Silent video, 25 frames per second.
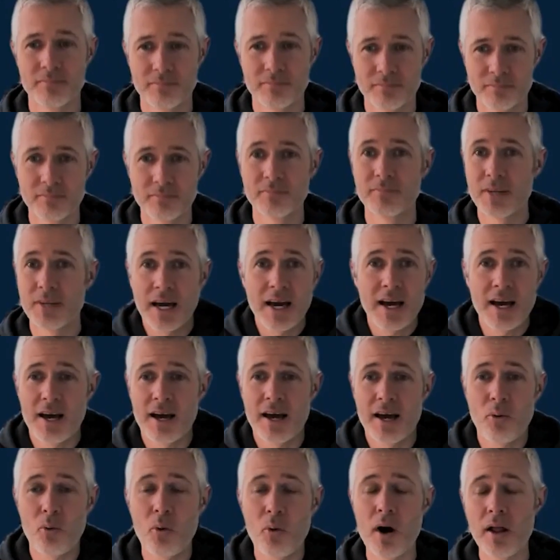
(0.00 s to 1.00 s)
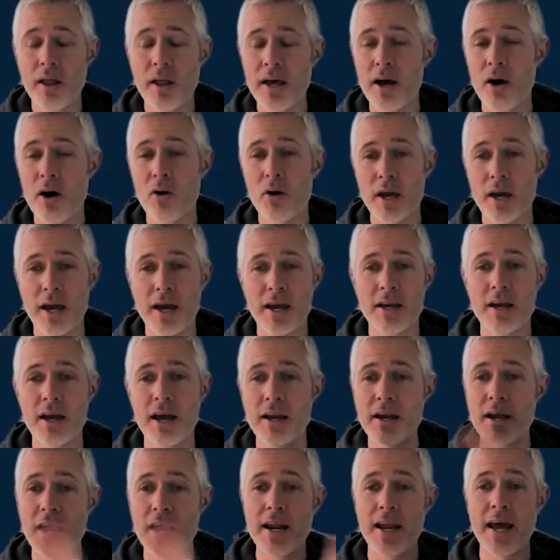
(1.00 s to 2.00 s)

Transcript: And everybody wins that way.